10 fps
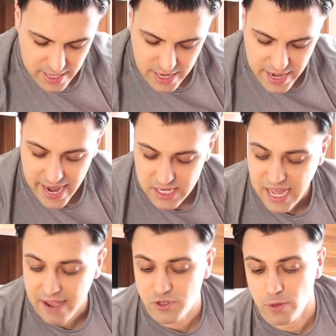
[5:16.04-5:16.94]
Next I
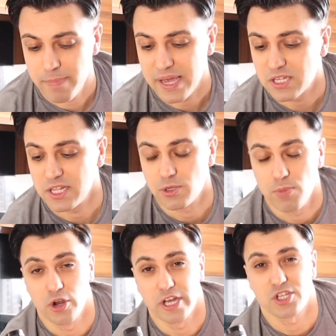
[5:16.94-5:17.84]
have basically some
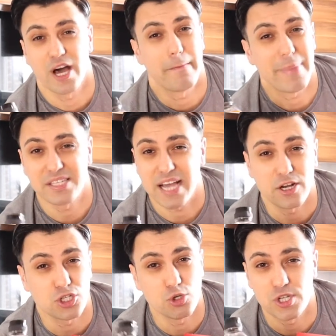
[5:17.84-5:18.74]
honey, so basically I
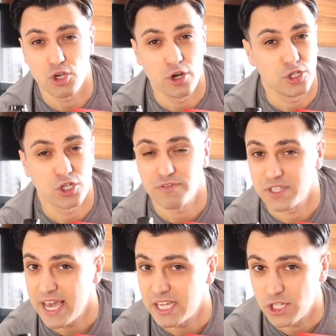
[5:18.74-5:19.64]
just use this honey just for
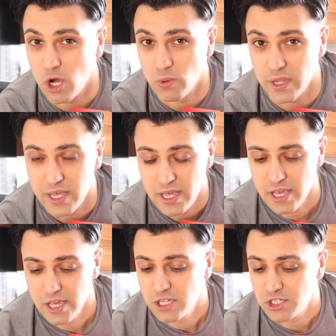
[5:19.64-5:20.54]
taste only.
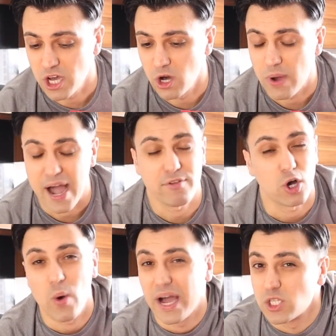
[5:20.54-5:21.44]
So I've got
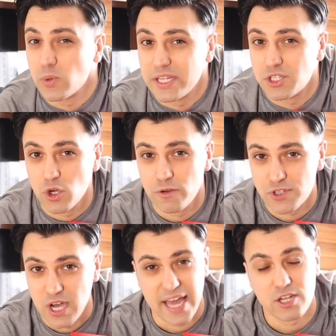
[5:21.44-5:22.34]
quite a sweet tooth,
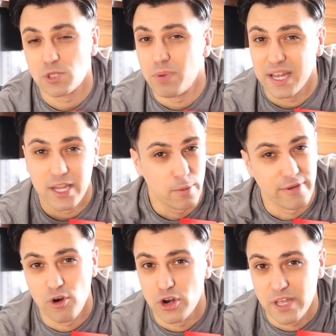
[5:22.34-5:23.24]
so I like to just put a little bit
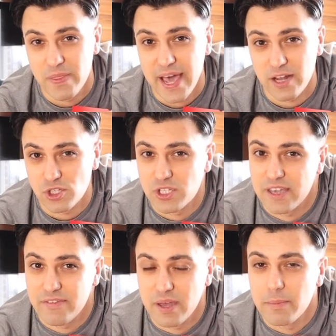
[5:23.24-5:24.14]
of honey in there just to
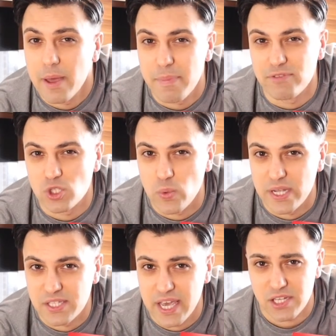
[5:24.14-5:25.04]
give it a bit of a
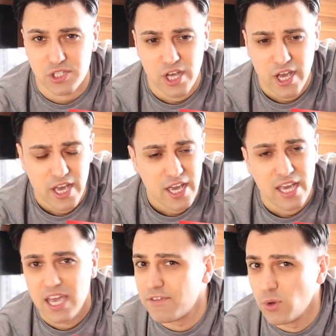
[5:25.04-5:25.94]
sweet taste.
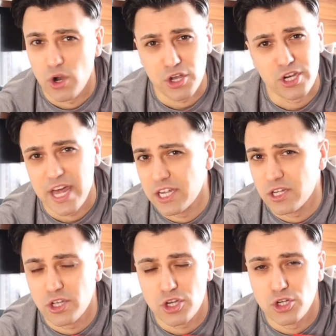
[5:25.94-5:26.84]
If you want, you
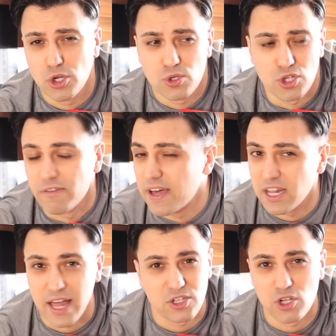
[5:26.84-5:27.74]
can use any
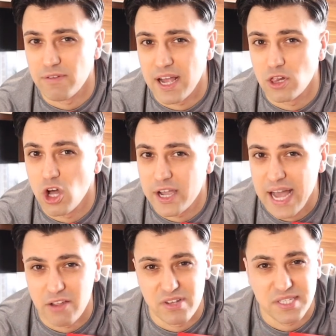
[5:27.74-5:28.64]
low
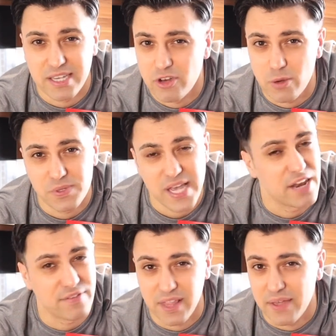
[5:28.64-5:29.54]
calorie syrups,
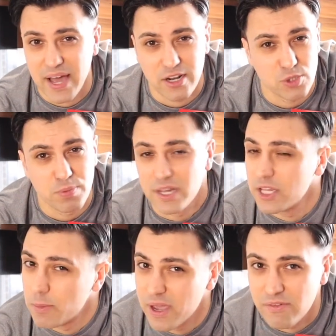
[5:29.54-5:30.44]
anything like that, just put a
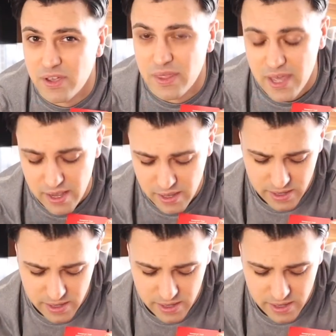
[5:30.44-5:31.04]
little bit of in there.